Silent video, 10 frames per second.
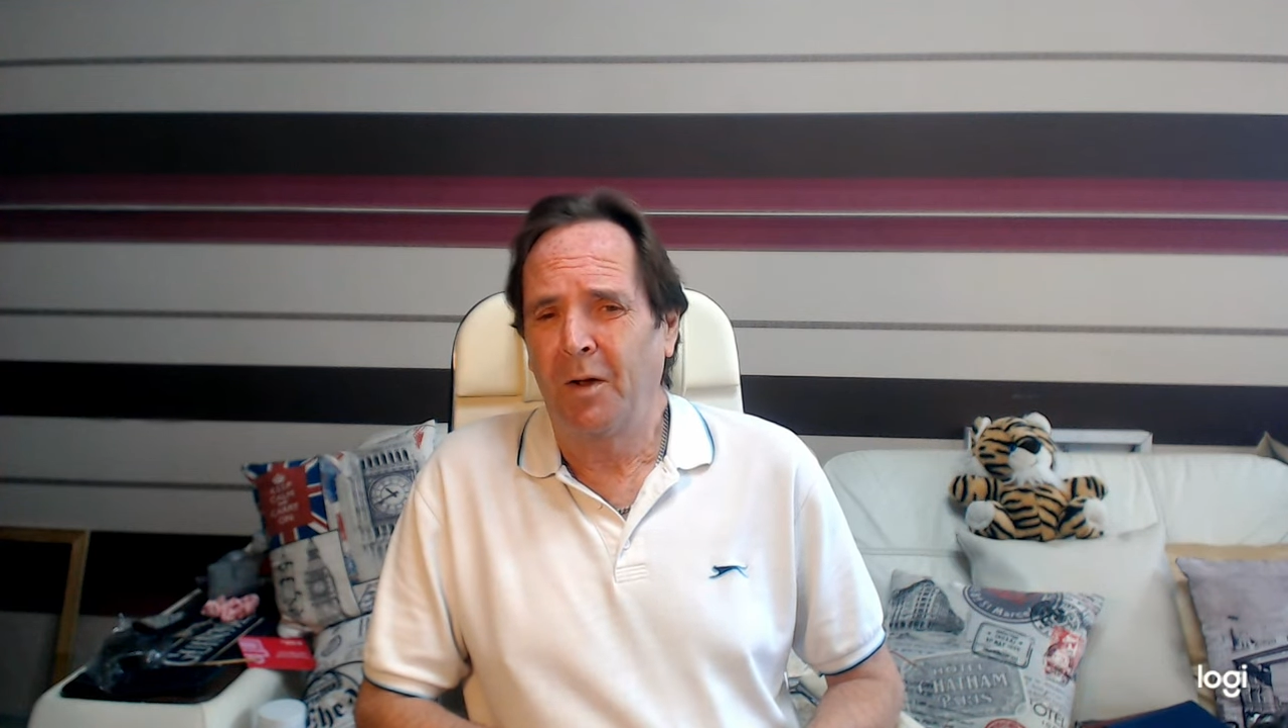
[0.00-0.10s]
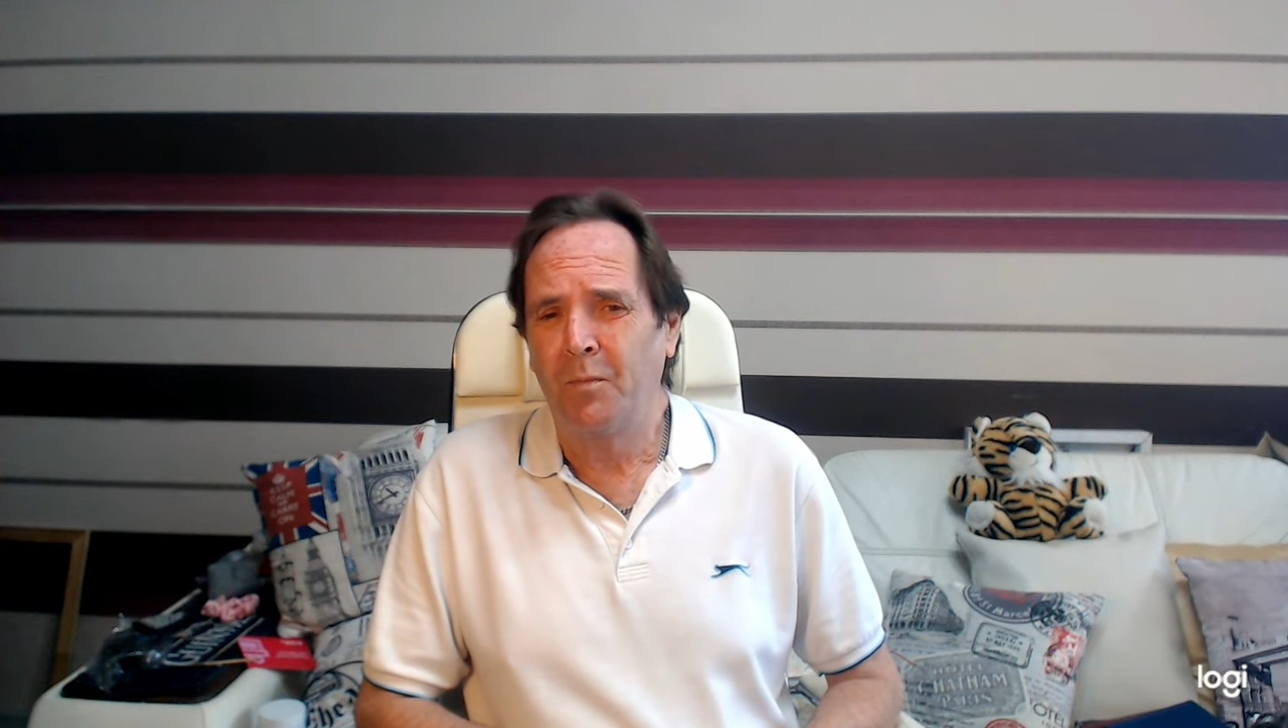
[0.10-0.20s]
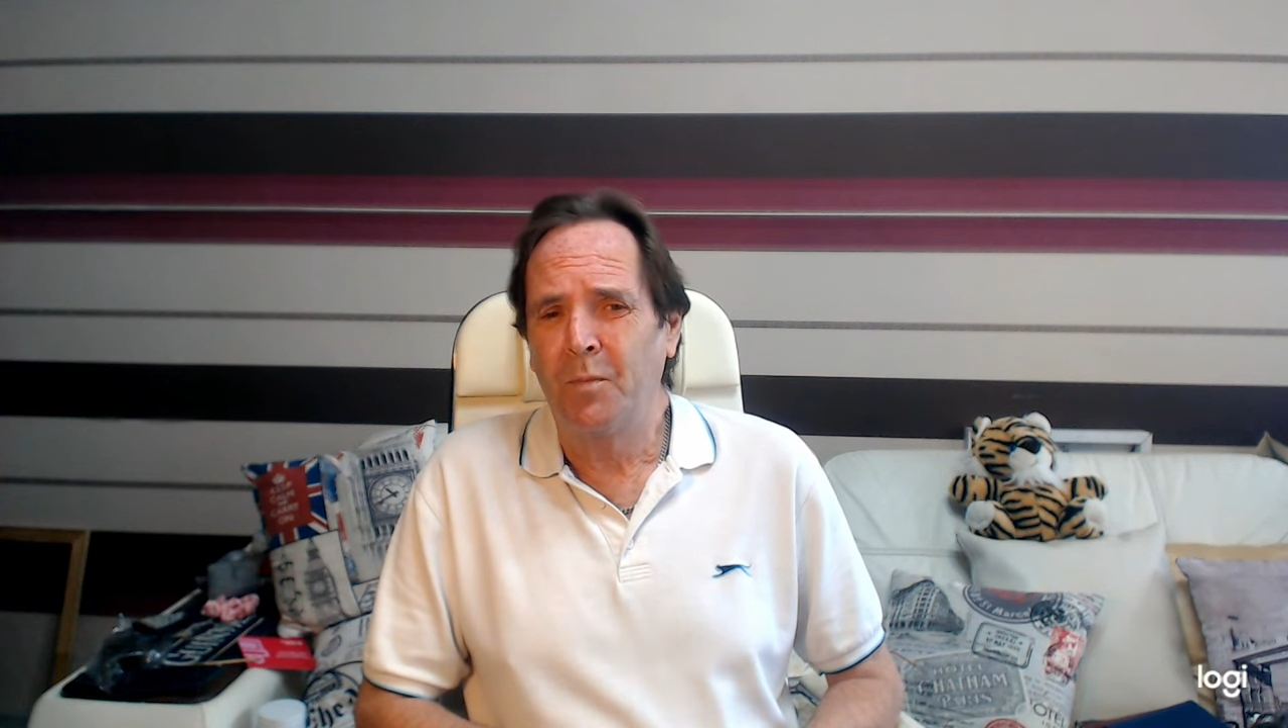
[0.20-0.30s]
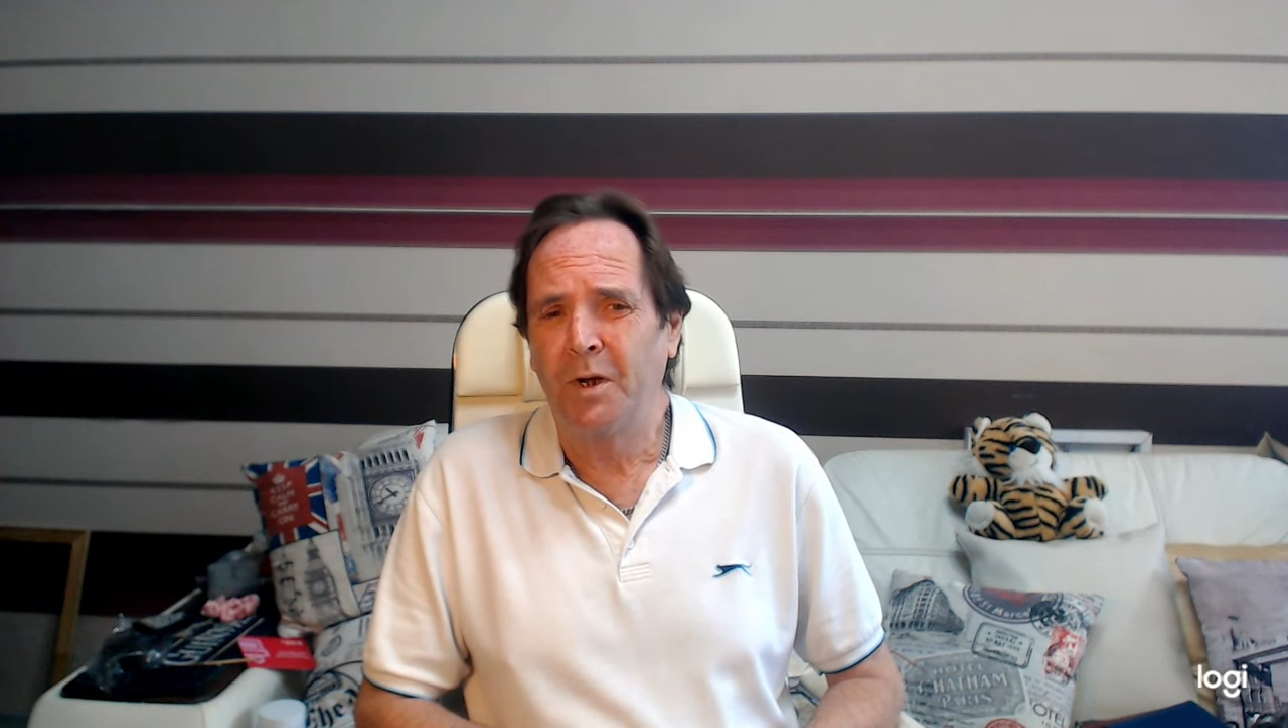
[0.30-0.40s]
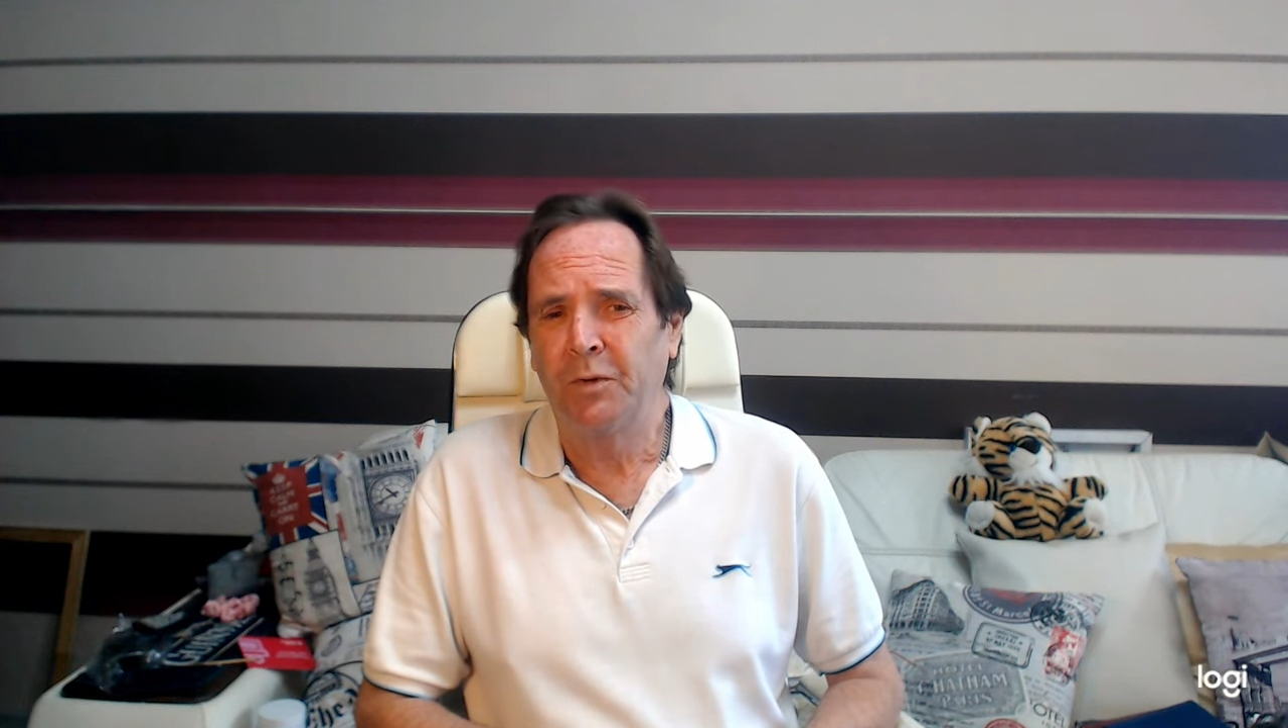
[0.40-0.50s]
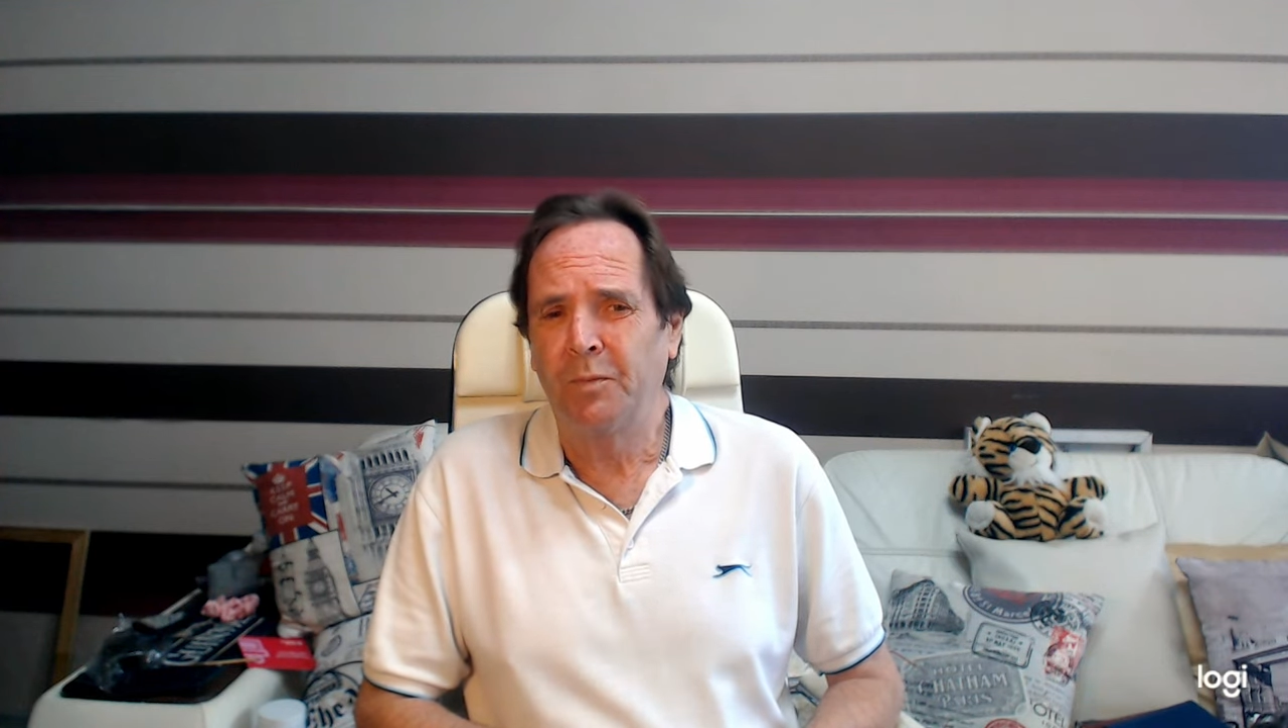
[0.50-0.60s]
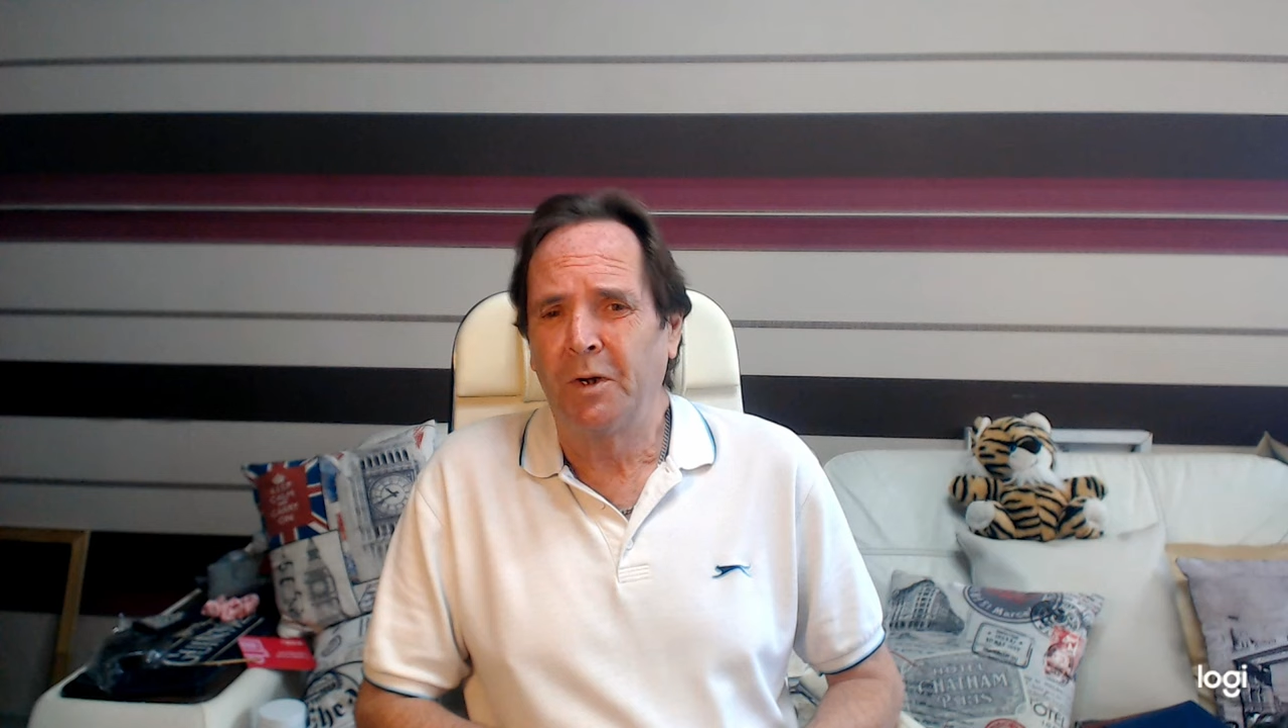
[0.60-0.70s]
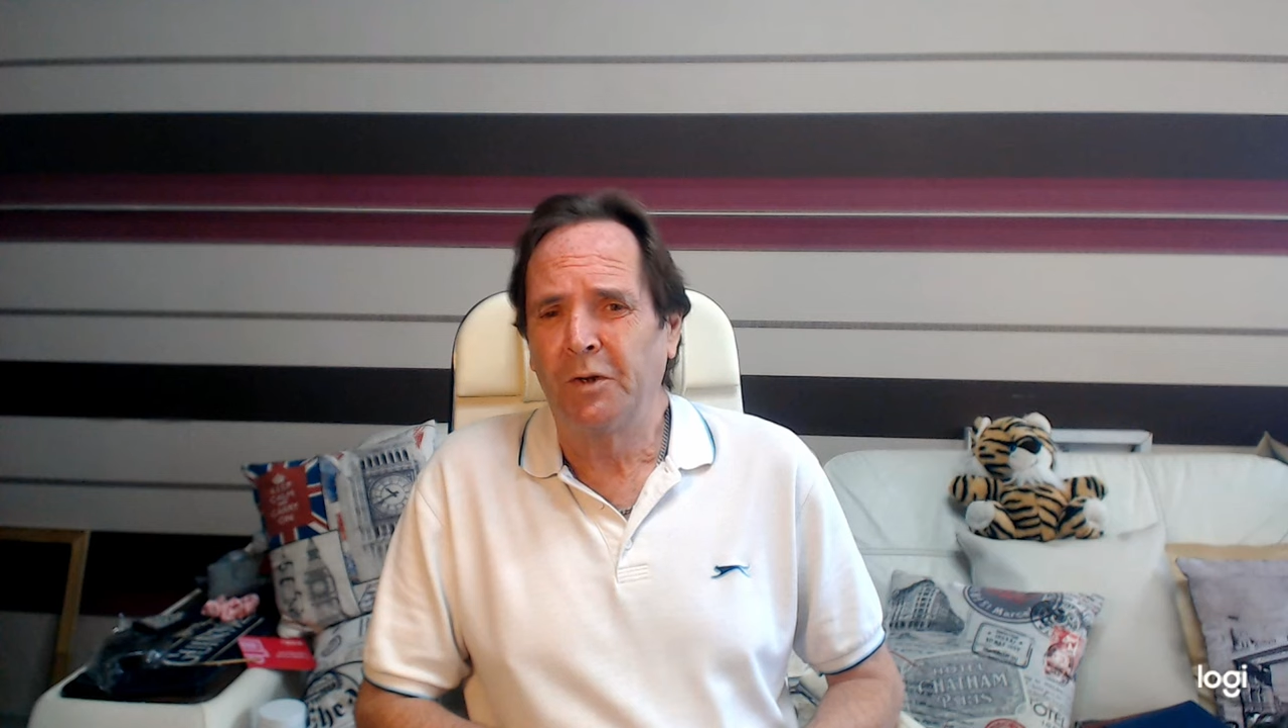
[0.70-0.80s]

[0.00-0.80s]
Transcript: much